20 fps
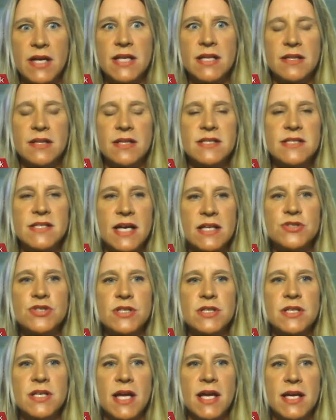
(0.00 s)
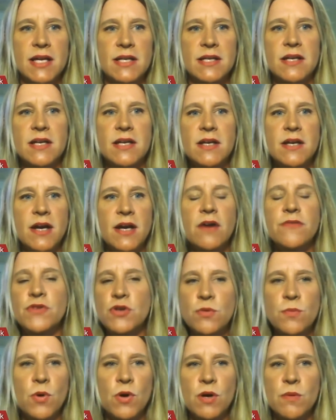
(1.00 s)
this session, and a
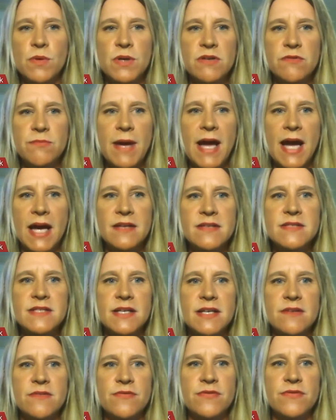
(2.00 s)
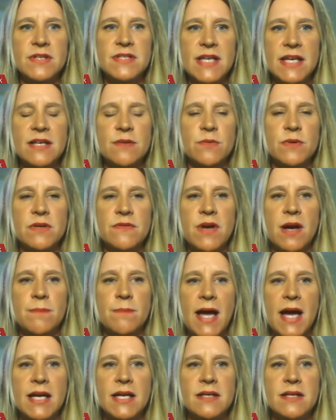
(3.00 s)
few more would have passed if the Senate would have come
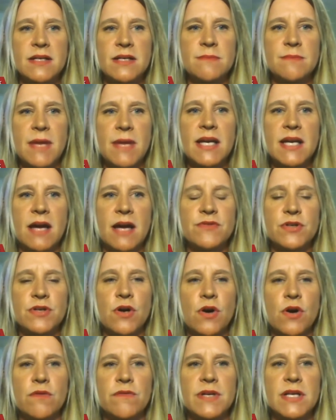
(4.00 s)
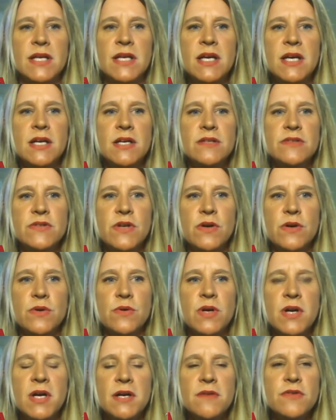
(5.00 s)
back and met after COVID.
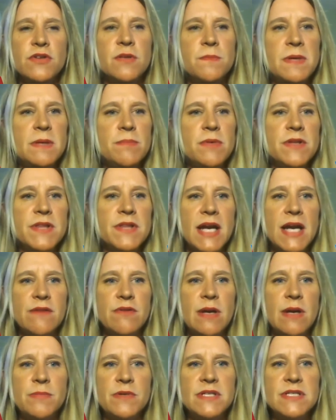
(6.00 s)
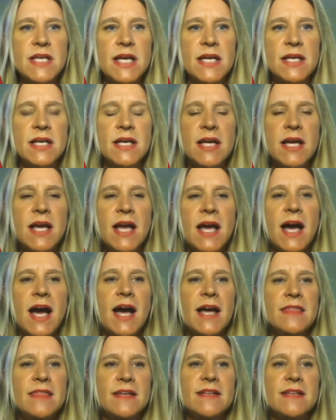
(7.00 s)
So, for the people that I represent,
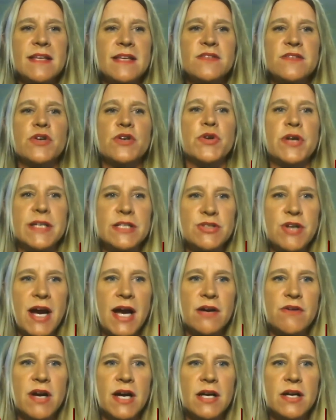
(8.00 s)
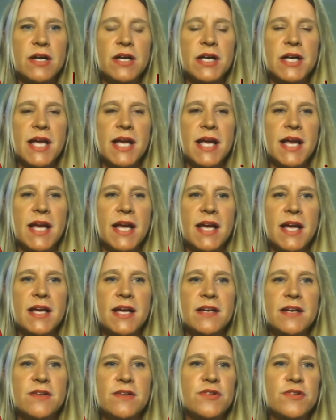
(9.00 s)
I think that's a great track record,
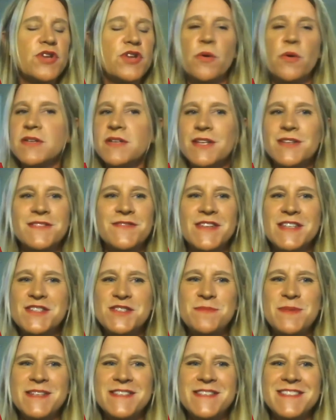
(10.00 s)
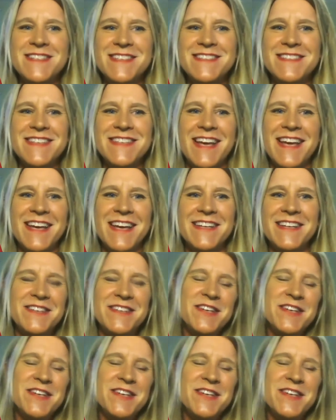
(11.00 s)
and there's always unfinished business. And